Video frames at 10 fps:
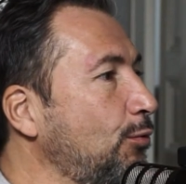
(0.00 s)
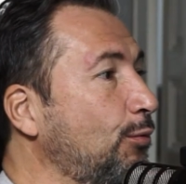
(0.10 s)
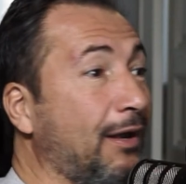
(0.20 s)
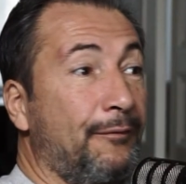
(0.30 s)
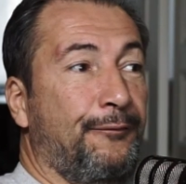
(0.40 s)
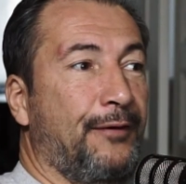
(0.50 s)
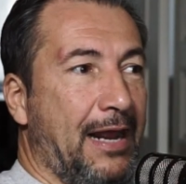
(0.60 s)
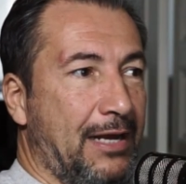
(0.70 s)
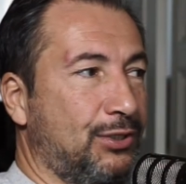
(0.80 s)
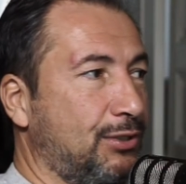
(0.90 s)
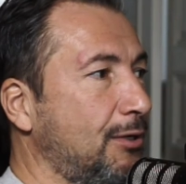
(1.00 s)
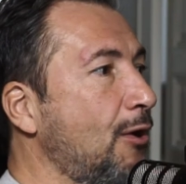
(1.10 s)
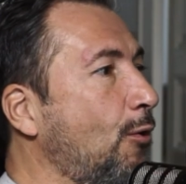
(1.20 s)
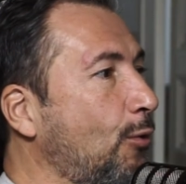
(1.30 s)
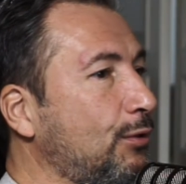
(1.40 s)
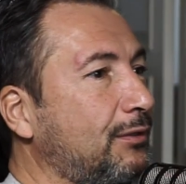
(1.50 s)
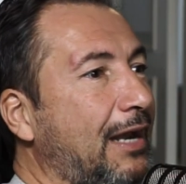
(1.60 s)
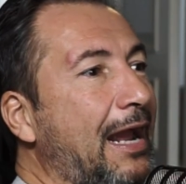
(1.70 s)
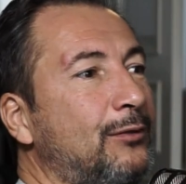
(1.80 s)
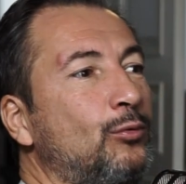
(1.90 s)
to refresh or
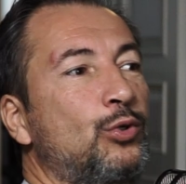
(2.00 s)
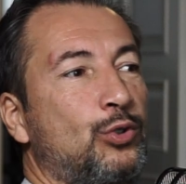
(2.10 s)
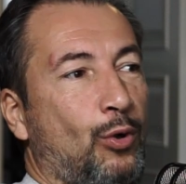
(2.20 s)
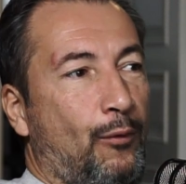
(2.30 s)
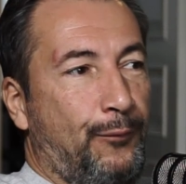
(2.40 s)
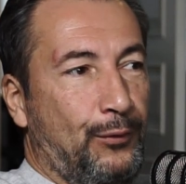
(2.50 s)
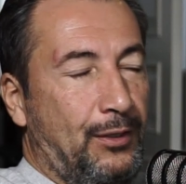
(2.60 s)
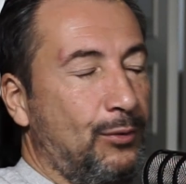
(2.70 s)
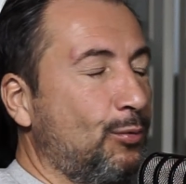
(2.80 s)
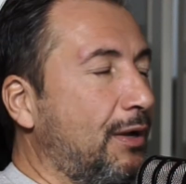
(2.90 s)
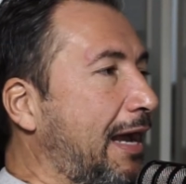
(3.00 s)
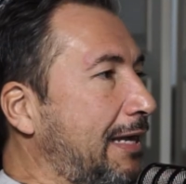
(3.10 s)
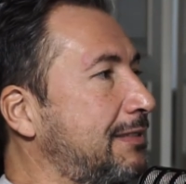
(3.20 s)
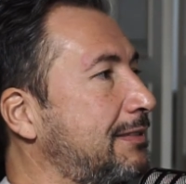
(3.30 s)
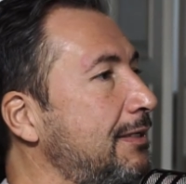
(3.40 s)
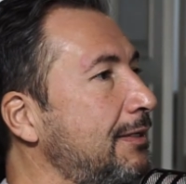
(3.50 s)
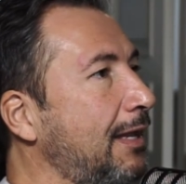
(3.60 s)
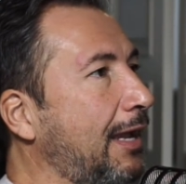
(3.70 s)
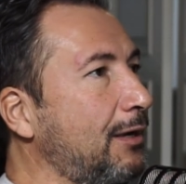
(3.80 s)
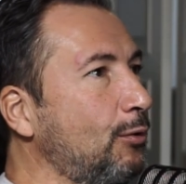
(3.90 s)
try to show for the new guys.
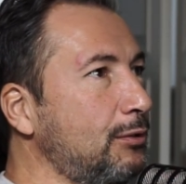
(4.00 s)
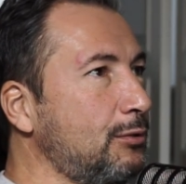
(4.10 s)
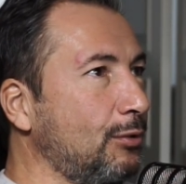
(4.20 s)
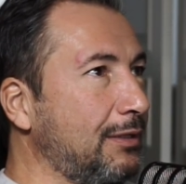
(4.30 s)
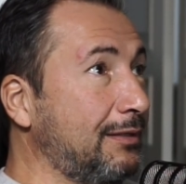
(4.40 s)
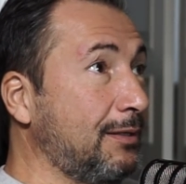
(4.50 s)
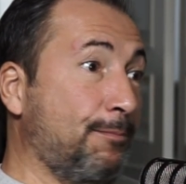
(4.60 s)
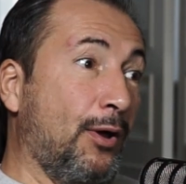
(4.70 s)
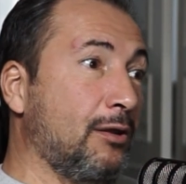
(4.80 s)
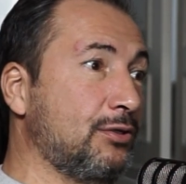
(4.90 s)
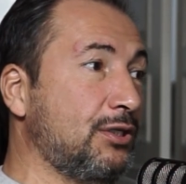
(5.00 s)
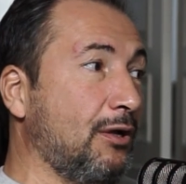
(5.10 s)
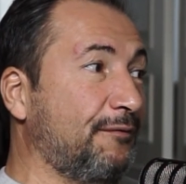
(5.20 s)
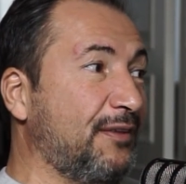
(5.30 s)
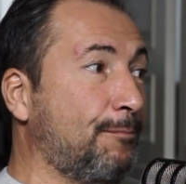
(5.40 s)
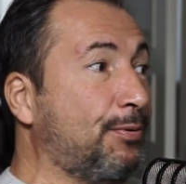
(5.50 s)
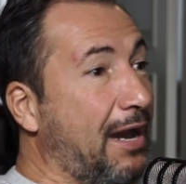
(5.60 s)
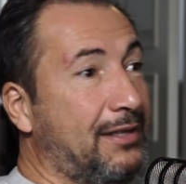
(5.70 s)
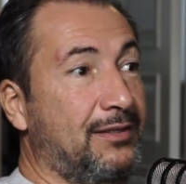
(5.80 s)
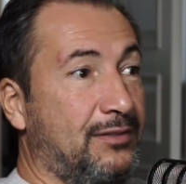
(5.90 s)
And also the typology of the
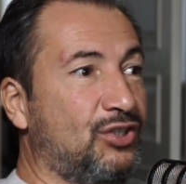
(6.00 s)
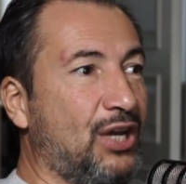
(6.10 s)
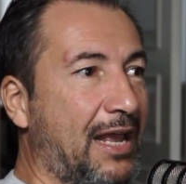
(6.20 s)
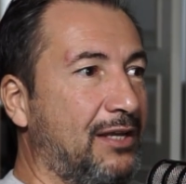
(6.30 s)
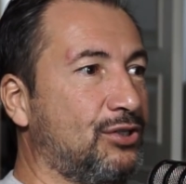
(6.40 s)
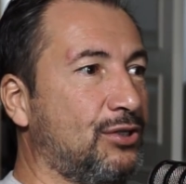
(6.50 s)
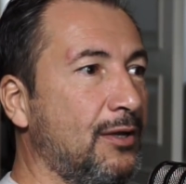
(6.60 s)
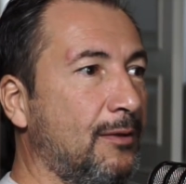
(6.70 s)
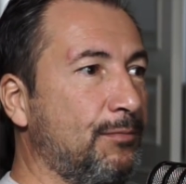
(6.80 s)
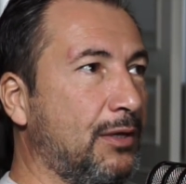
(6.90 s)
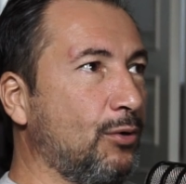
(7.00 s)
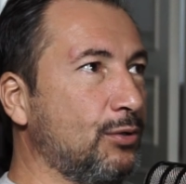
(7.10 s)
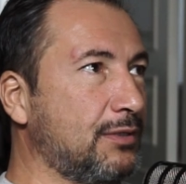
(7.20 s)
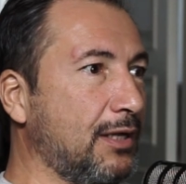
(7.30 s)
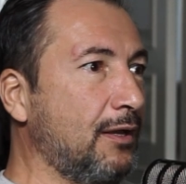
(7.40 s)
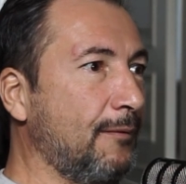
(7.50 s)
practice change, because